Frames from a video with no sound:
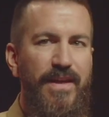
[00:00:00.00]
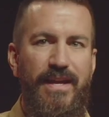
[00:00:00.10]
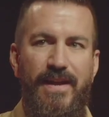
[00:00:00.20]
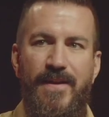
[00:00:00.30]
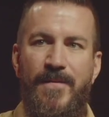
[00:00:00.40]

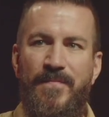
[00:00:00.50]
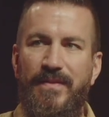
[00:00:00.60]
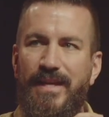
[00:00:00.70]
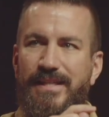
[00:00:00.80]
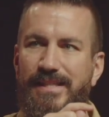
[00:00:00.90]
They,
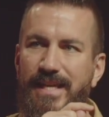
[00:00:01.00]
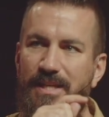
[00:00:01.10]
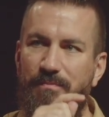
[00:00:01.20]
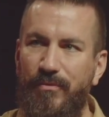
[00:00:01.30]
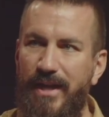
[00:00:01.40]
they see
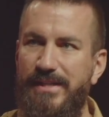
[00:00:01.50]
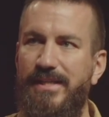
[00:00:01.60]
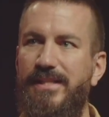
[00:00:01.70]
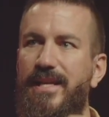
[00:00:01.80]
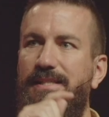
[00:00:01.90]
his
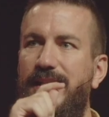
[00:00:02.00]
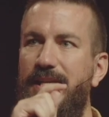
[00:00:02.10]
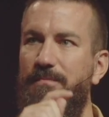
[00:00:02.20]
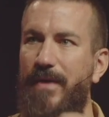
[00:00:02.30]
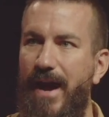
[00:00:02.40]
presence and they see
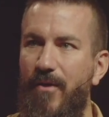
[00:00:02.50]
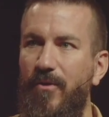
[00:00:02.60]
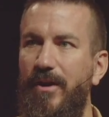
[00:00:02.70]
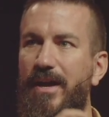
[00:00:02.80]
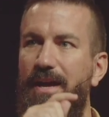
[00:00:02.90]
his
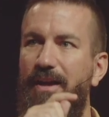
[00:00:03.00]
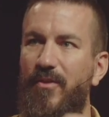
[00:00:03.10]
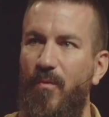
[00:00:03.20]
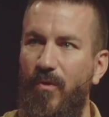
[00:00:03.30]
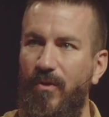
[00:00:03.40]
power
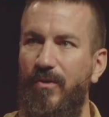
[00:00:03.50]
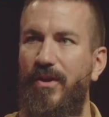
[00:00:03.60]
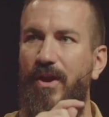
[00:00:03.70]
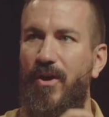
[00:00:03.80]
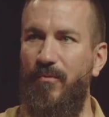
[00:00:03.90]
in the
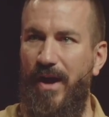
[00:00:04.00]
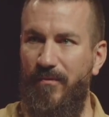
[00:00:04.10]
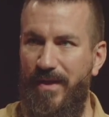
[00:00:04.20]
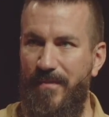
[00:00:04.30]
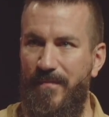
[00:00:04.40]
world
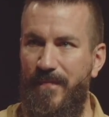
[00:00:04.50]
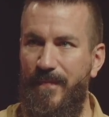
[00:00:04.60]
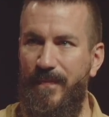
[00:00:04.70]
around them.